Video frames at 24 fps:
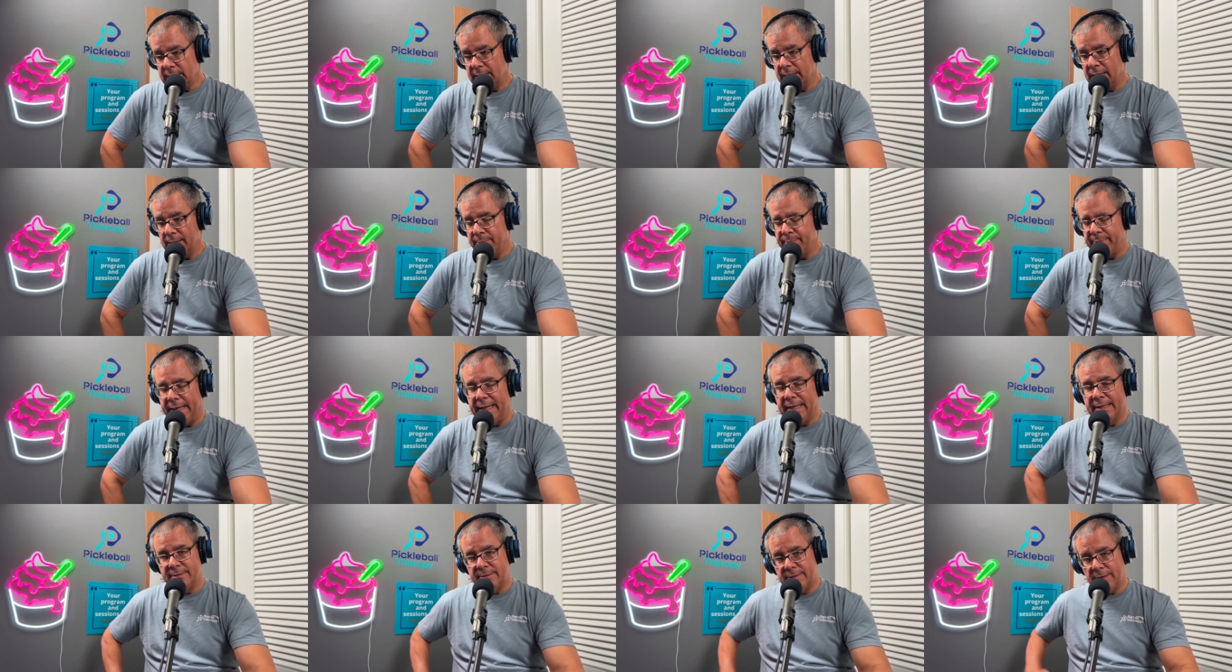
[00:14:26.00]

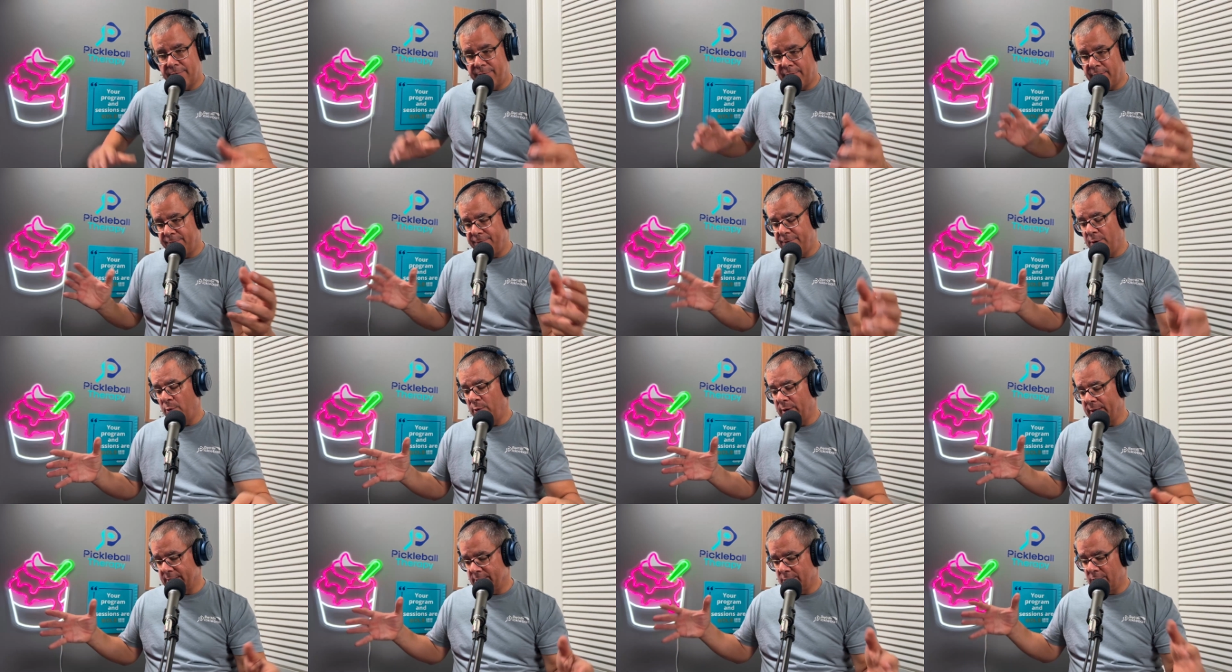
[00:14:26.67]
because of our
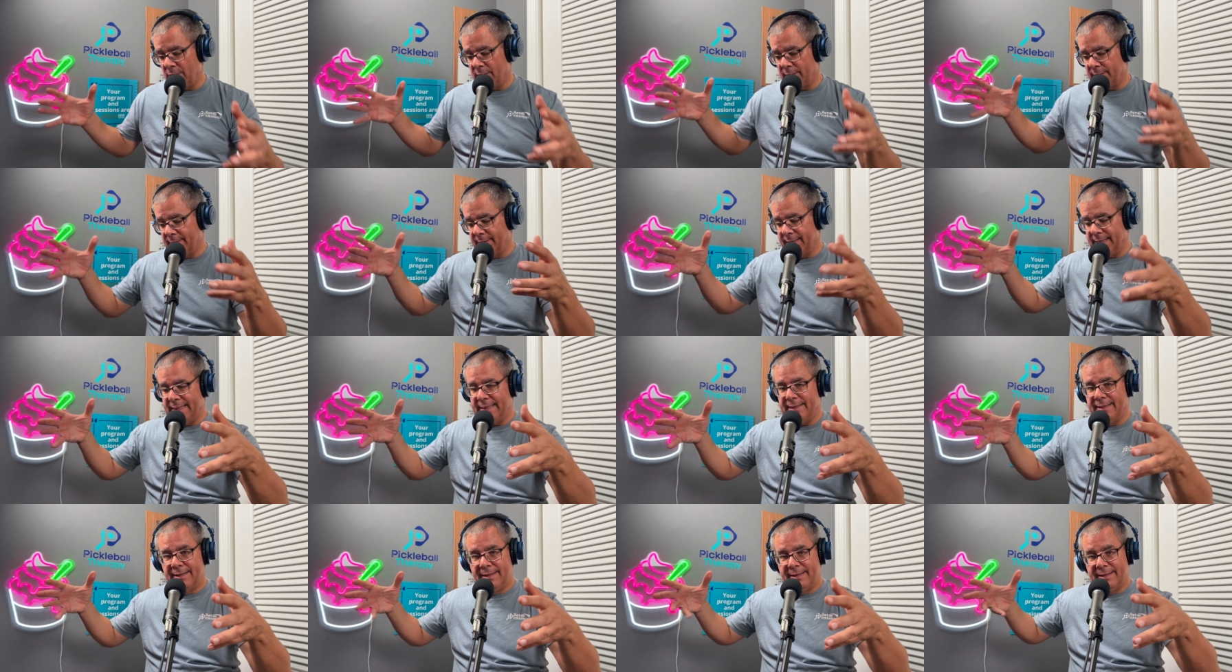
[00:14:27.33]
focus on
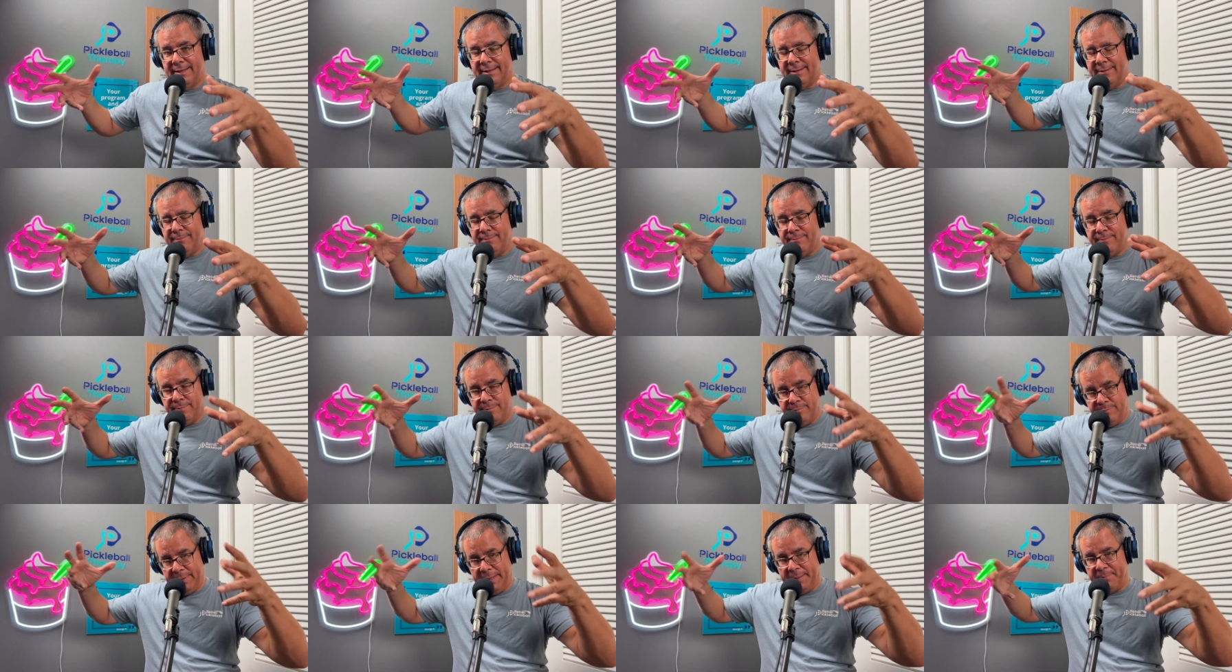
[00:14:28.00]
the
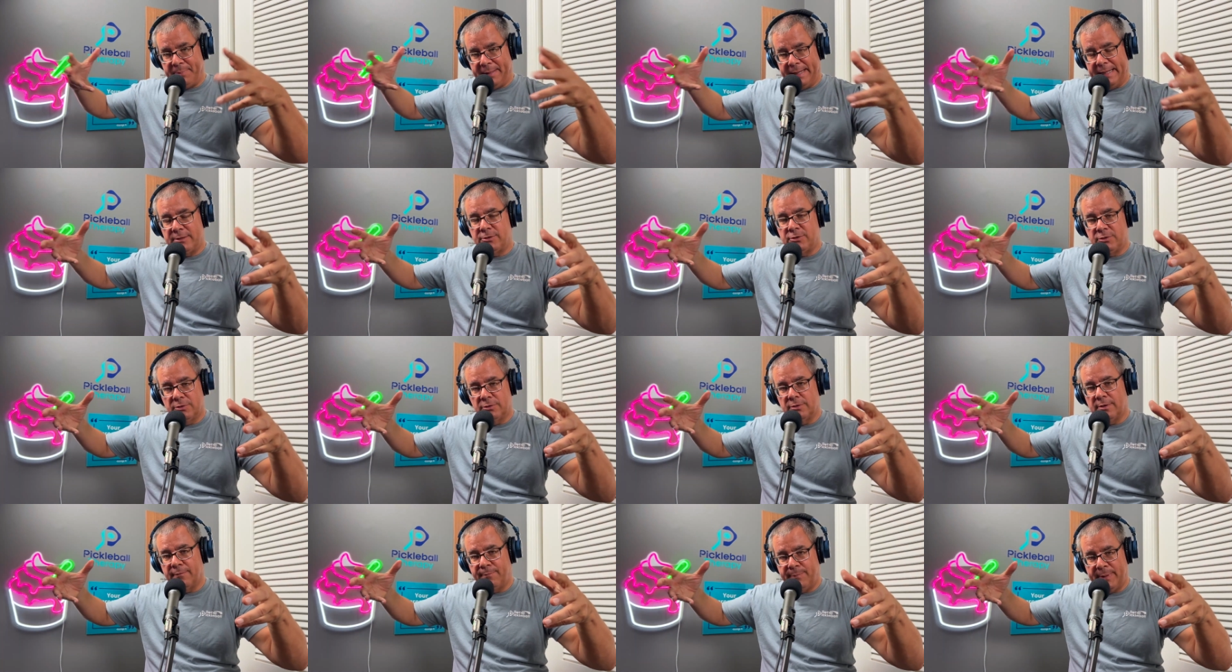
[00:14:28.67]
big
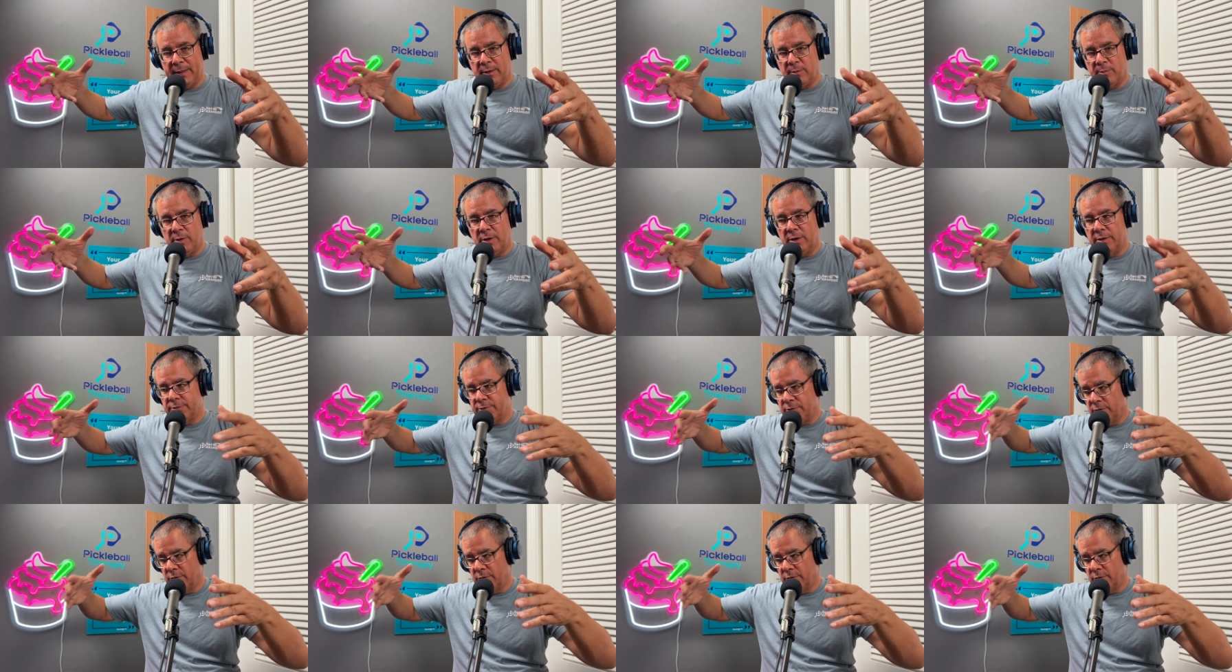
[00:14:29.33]
picture of pickleball.